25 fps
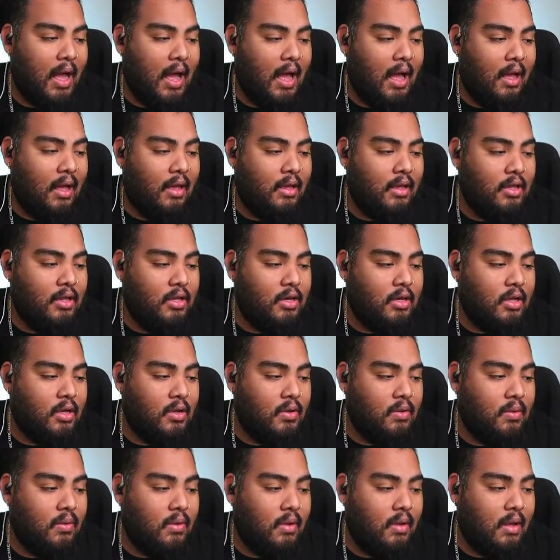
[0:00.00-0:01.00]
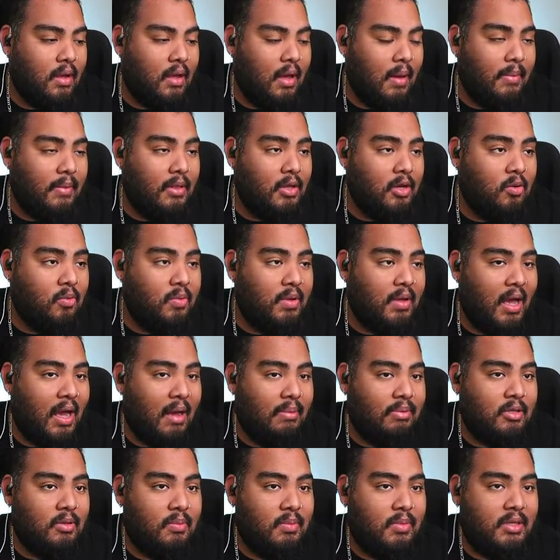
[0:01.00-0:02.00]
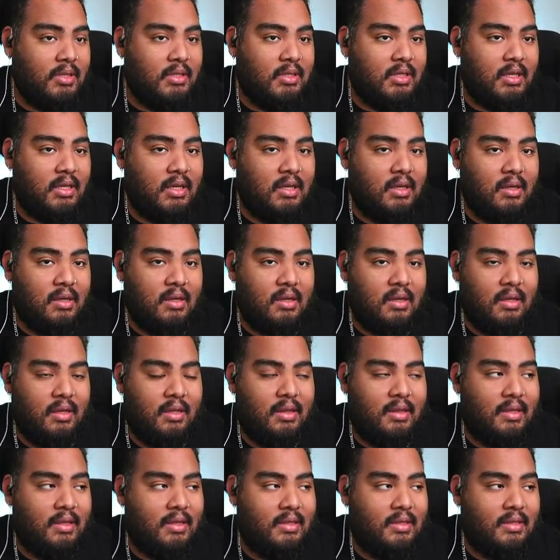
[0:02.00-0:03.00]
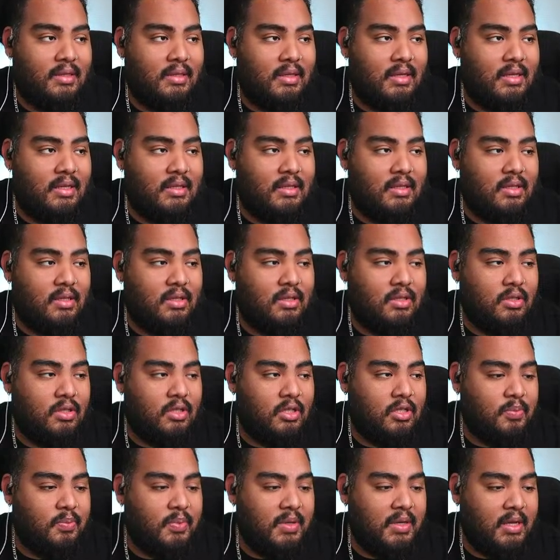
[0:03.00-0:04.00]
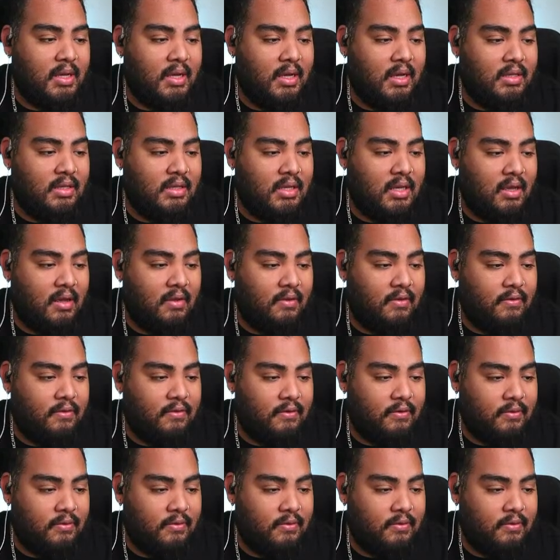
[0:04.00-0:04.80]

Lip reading: You know, I'm a little bit optimistic in this season just because of